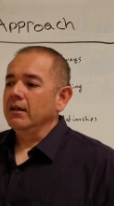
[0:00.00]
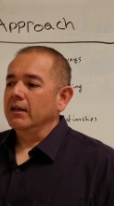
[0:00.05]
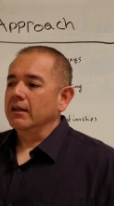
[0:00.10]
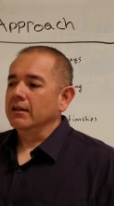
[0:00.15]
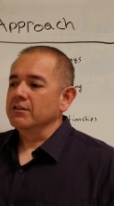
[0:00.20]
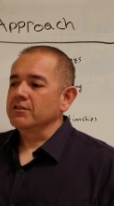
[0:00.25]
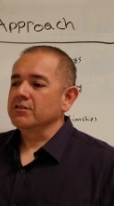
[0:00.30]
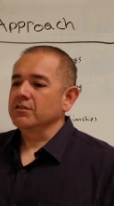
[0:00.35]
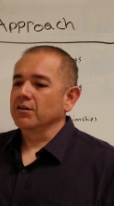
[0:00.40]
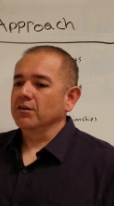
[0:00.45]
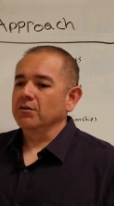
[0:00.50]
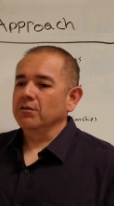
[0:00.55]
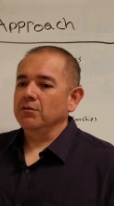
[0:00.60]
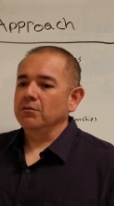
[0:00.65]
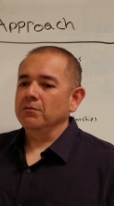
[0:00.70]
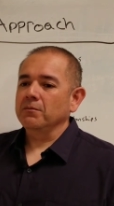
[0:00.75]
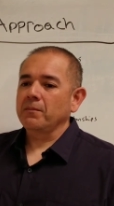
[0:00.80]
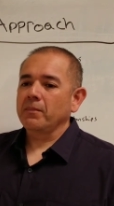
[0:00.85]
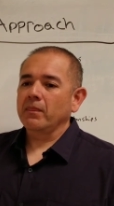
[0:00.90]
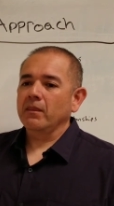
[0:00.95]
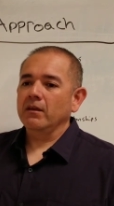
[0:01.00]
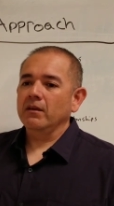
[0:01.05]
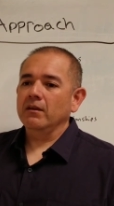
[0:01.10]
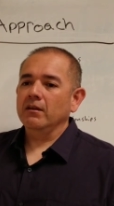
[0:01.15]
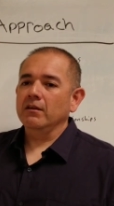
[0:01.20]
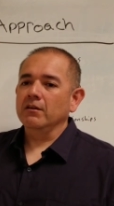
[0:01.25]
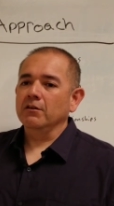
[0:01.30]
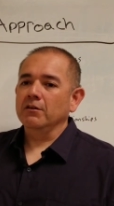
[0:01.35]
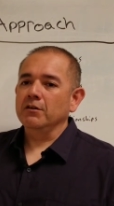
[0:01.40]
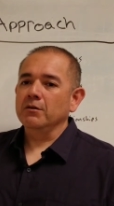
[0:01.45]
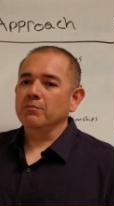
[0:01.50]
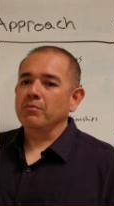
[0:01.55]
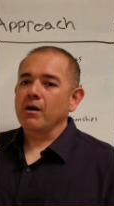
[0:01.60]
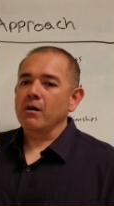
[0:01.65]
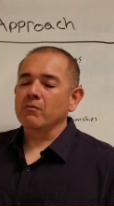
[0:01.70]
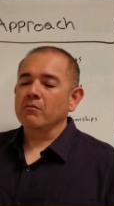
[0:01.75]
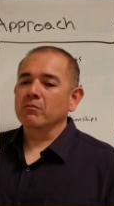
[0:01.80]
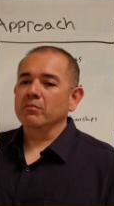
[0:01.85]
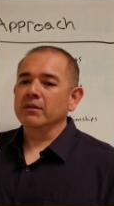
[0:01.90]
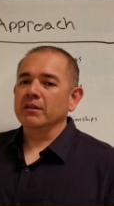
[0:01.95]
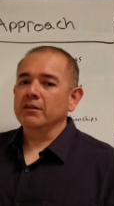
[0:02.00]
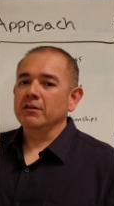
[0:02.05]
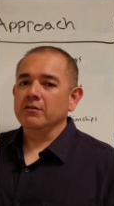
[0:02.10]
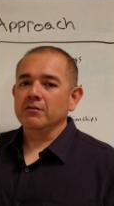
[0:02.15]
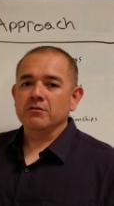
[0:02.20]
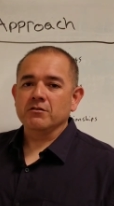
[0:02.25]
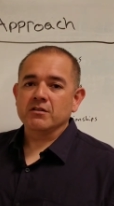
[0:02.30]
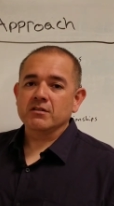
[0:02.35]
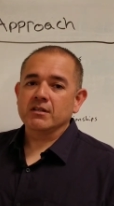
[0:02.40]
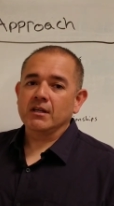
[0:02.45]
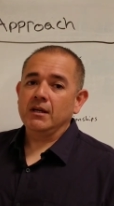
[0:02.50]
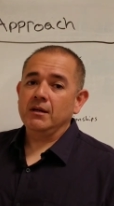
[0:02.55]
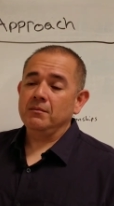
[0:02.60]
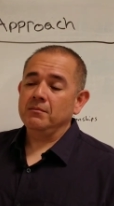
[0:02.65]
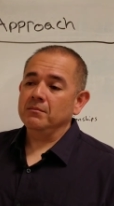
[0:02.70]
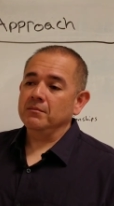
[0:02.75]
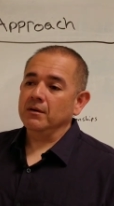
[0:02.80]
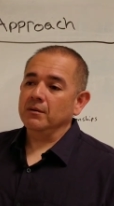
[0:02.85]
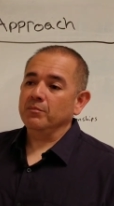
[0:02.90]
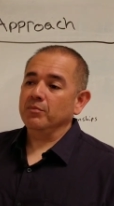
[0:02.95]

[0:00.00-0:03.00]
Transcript: and so you probably use the same